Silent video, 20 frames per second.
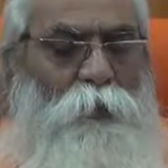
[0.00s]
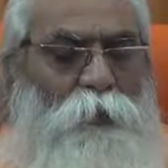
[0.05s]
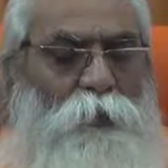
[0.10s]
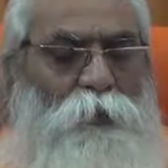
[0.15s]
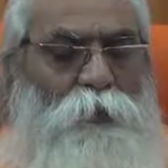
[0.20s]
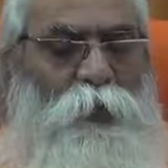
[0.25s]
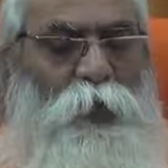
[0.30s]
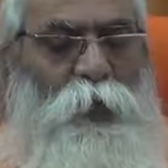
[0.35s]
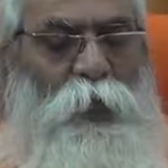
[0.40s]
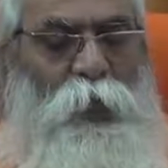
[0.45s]

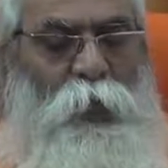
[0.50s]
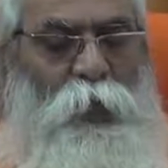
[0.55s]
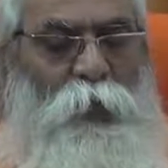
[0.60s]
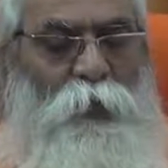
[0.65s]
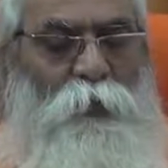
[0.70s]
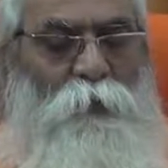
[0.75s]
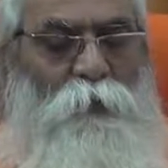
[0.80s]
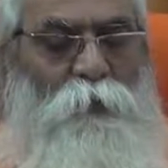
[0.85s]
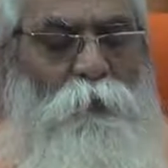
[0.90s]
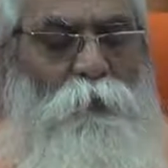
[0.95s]
they
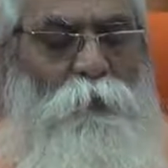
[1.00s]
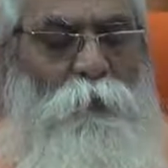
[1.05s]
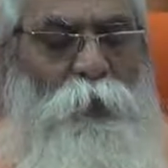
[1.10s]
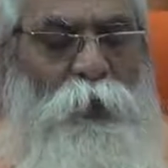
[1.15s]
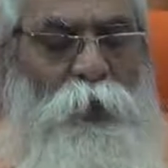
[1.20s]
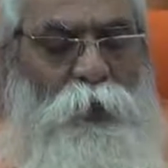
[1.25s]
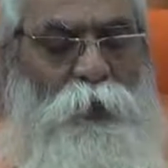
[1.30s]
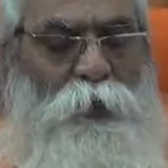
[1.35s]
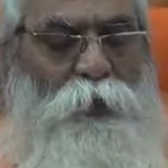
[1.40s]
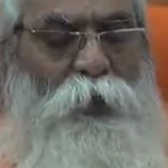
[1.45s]
are
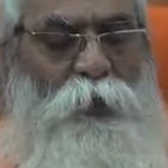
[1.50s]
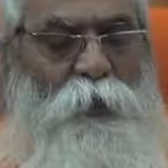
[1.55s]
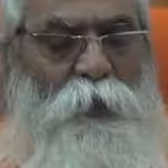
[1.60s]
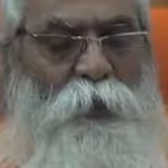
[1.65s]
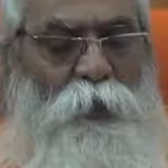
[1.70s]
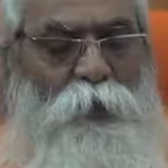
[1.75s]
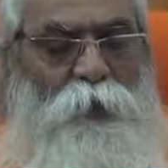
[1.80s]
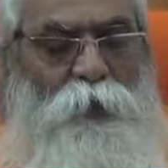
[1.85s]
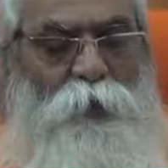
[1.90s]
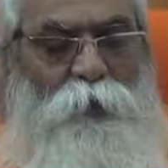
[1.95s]
make the
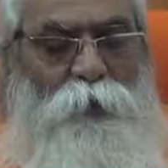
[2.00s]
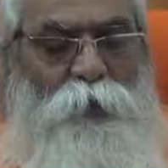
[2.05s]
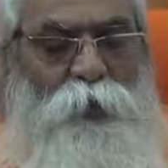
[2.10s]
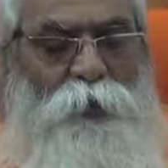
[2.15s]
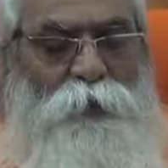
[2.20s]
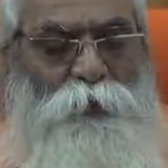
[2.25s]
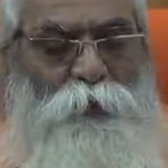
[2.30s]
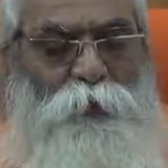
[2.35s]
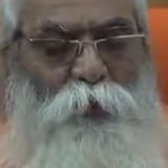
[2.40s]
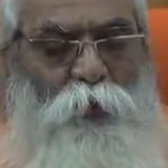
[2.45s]

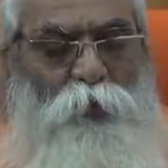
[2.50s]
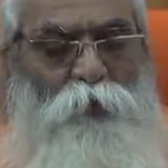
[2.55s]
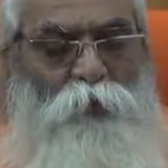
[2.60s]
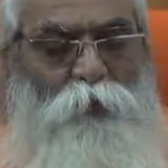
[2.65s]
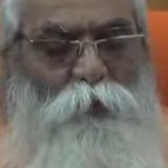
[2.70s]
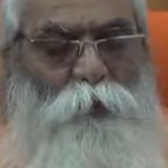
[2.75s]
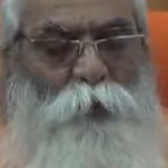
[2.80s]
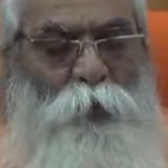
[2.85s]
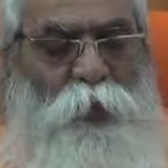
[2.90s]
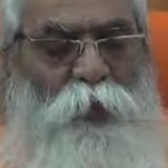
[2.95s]
continuous
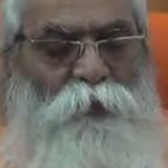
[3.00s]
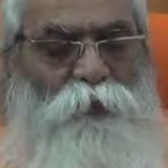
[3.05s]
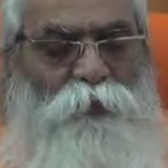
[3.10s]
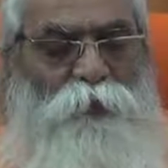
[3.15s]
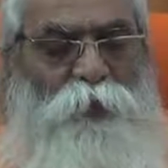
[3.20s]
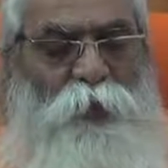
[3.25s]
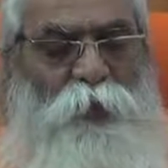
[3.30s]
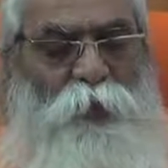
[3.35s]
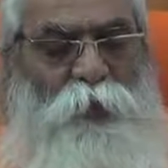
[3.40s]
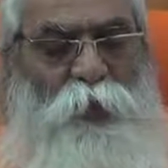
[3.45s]

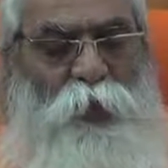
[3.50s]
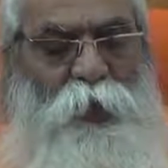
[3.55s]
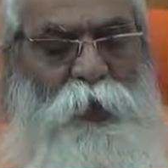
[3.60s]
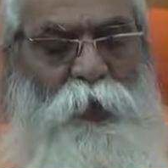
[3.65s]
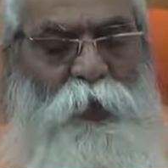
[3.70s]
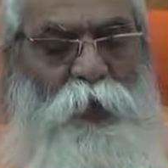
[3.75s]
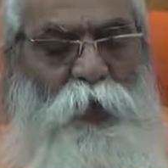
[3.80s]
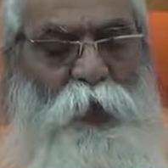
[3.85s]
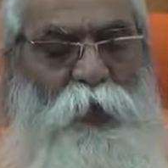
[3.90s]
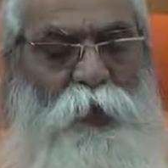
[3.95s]
conspiracy
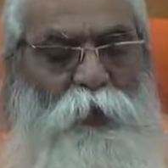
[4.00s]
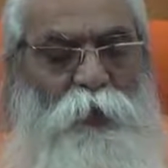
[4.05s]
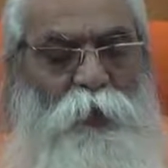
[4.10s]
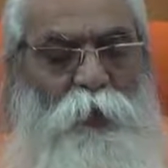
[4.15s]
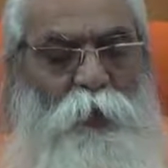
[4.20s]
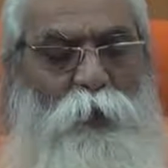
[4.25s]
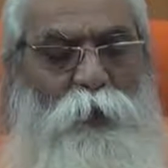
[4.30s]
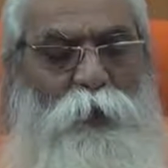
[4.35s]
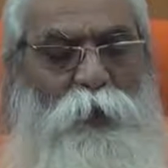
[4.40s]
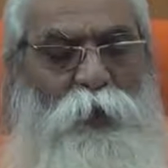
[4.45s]
and
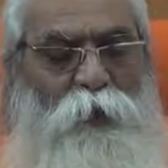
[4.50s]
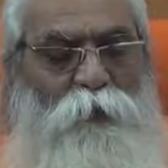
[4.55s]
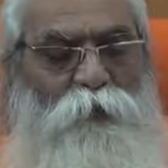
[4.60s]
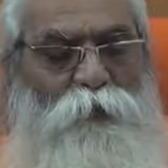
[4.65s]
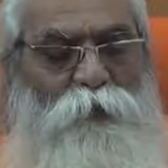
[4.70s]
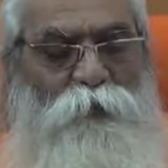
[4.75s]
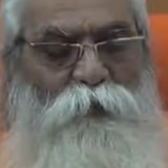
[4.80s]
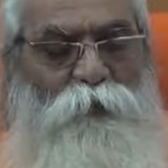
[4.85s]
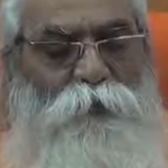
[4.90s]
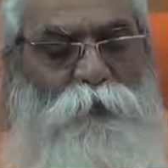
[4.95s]

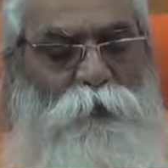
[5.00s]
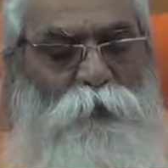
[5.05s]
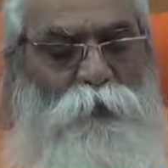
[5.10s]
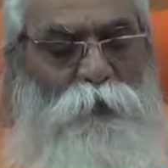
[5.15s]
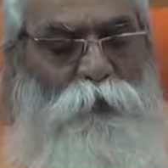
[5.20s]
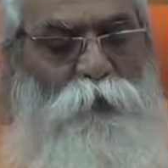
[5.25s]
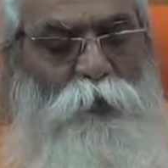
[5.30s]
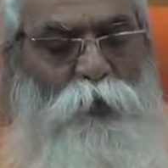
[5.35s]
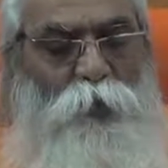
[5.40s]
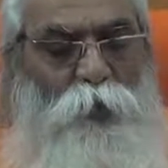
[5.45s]
unknownness
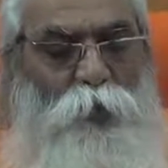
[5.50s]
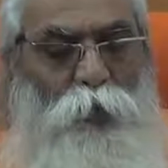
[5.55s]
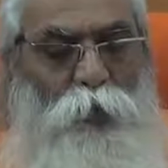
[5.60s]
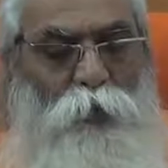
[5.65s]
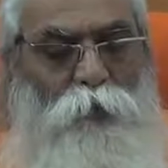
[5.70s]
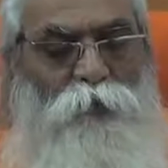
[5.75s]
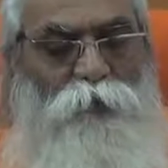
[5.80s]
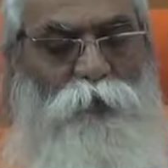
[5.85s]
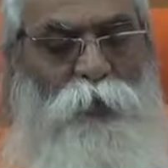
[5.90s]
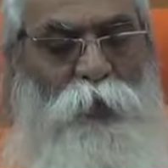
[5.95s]
to
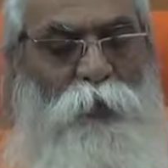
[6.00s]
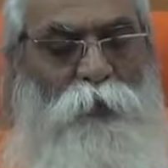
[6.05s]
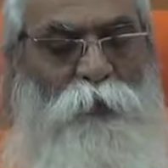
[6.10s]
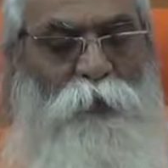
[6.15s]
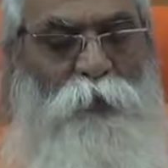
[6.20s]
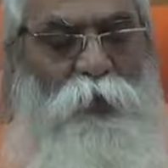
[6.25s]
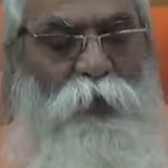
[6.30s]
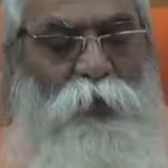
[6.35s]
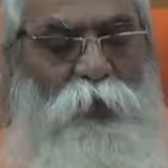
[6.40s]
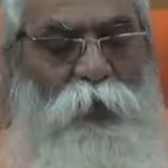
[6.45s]
your
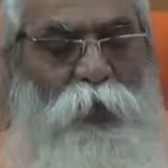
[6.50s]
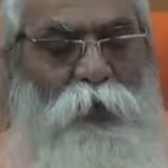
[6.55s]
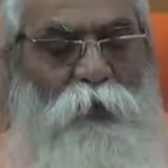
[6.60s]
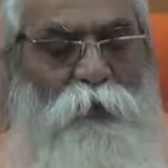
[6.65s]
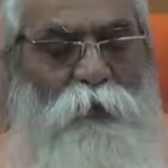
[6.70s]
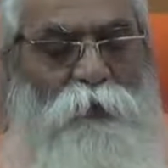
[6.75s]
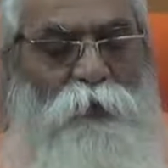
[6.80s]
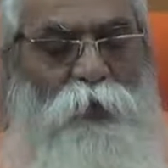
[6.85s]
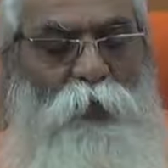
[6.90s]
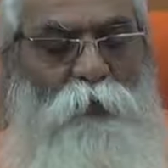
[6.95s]
center,
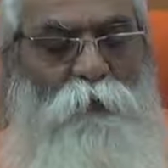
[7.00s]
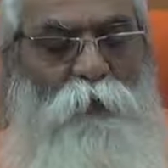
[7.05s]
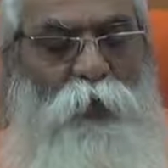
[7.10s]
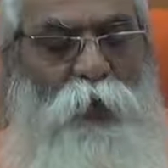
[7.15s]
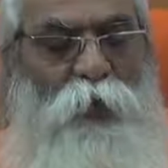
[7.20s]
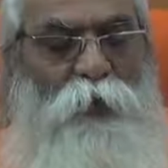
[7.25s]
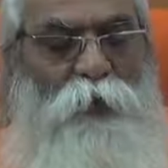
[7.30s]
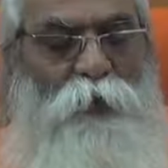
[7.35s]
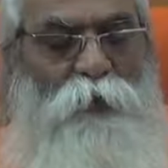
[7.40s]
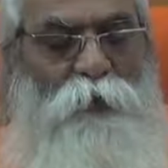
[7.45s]
and they
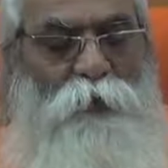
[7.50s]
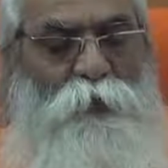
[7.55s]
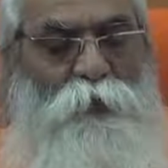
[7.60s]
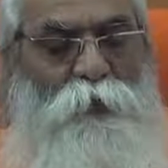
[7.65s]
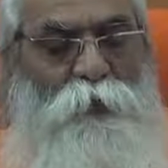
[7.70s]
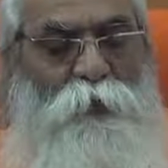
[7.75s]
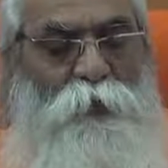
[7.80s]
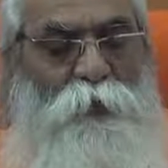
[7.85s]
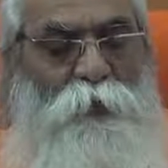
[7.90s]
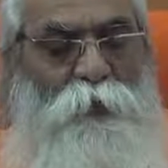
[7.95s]
want
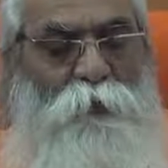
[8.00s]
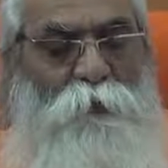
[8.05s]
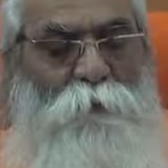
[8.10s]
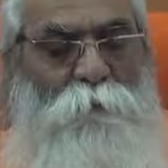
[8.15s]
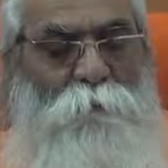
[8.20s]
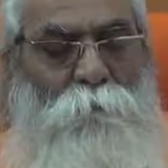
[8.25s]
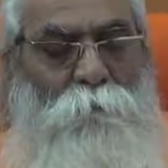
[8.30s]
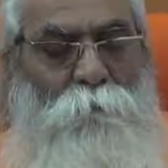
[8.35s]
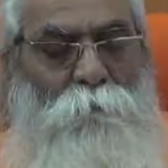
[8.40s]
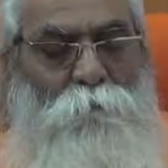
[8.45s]
to
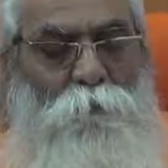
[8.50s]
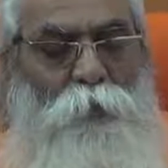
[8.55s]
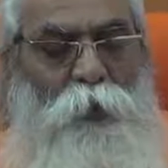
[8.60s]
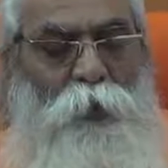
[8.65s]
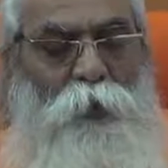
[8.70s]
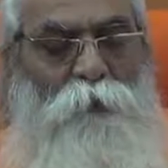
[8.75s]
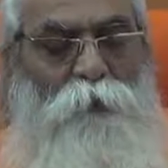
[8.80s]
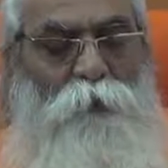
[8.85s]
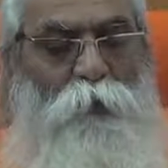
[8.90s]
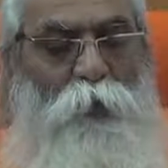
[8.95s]

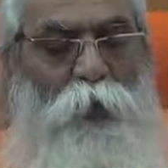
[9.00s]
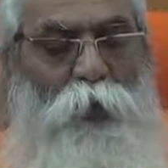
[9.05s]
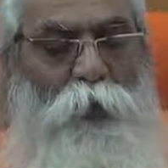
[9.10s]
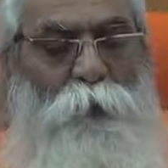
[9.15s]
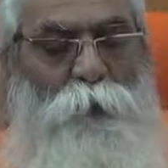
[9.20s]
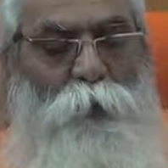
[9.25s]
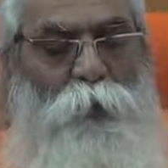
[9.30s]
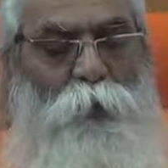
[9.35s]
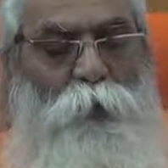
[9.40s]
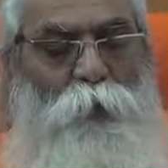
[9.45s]

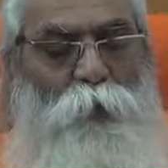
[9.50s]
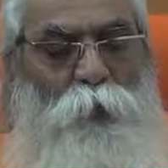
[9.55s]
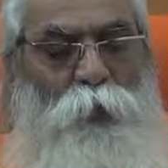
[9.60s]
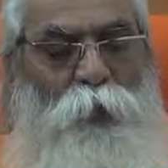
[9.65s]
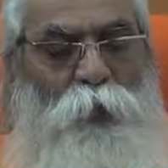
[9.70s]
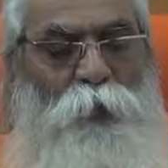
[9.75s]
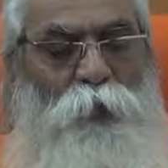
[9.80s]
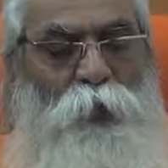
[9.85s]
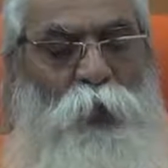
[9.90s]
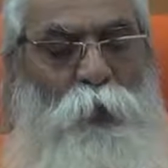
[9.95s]
involve you
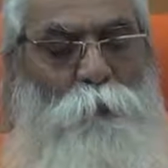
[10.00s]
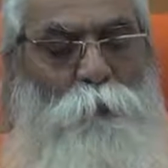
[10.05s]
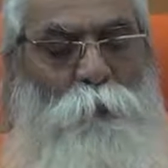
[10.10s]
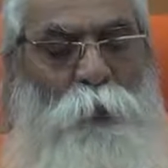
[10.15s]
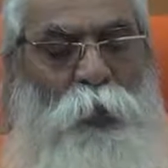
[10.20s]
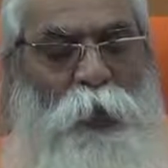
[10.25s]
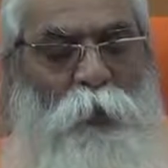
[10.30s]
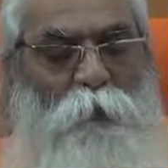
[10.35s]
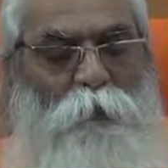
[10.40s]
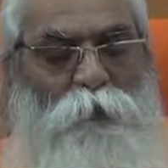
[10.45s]
in the
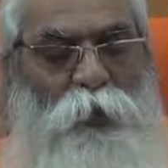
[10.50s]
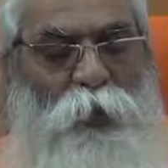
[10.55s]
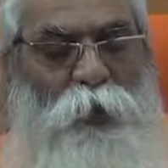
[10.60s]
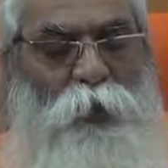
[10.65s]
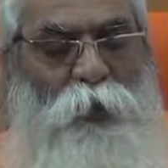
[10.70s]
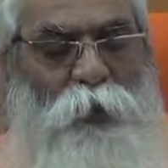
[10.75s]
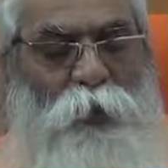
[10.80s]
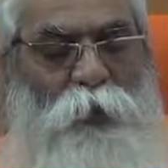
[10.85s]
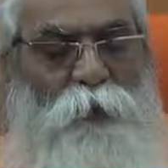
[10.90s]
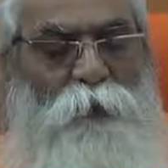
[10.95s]

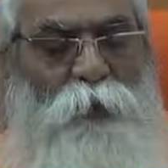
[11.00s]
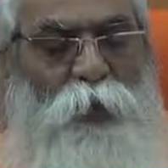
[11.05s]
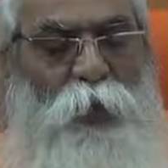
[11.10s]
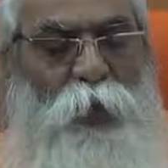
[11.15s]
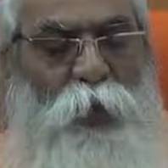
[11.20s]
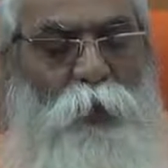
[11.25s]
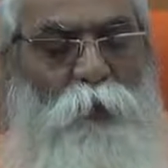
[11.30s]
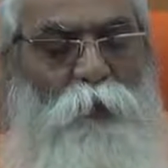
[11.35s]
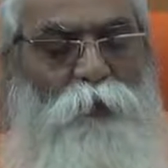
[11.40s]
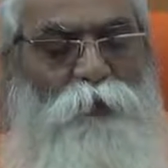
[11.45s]
periphery, in
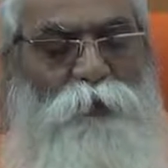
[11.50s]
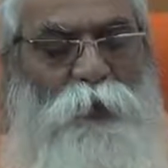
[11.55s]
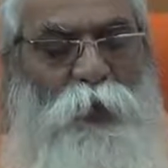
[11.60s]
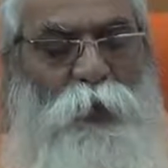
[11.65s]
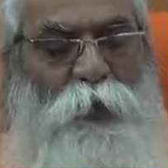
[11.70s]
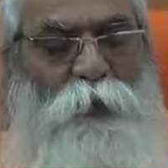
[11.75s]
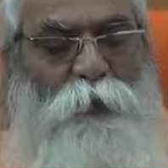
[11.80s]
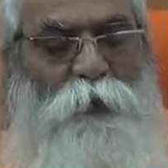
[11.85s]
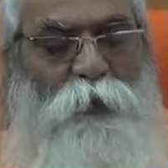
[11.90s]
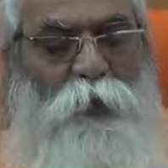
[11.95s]
the
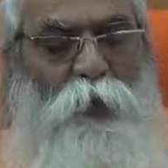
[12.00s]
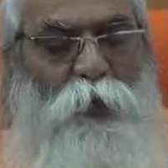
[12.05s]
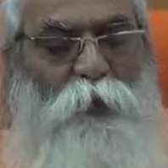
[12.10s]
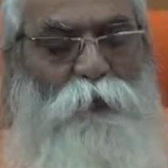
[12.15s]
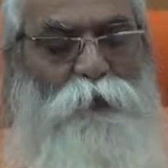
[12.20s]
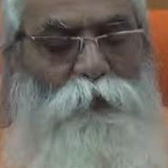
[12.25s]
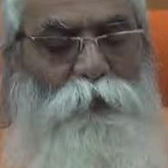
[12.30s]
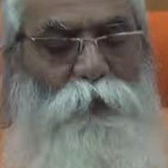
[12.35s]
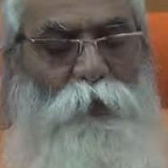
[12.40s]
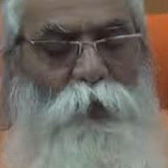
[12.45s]
outside
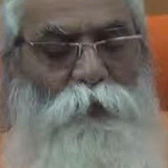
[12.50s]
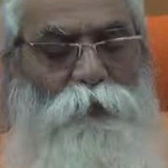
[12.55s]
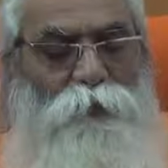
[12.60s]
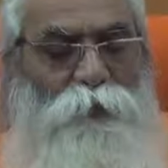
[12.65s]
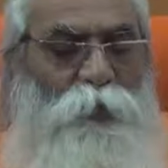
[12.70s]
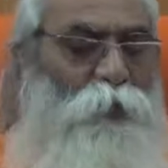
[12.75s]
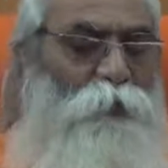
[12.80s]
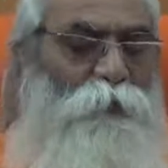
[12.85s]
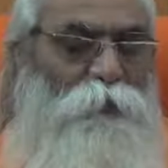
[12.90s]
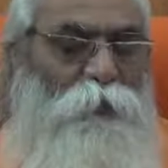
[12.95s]
of your
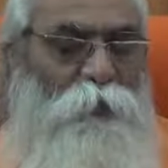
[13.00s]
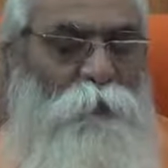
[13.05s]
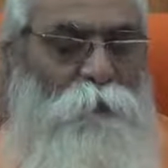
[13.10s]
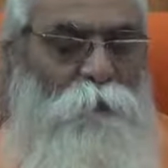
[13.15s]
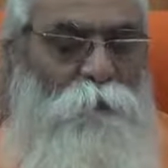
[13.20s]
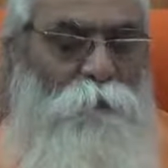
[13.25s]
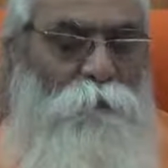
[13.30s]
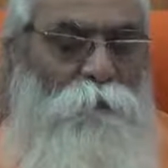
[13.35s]
center.